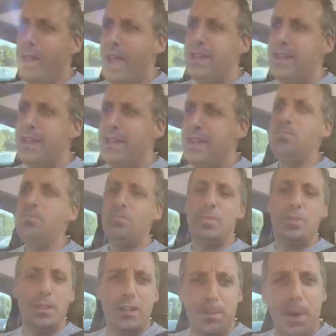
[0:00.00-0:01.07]
like him?
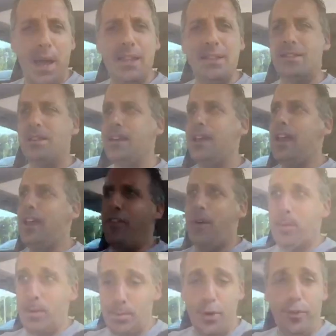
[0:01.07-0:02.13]
It depends. If
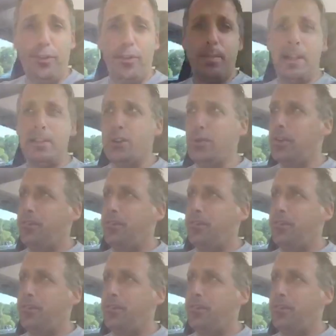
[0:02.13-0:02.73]
I'm in the mood for him, I do.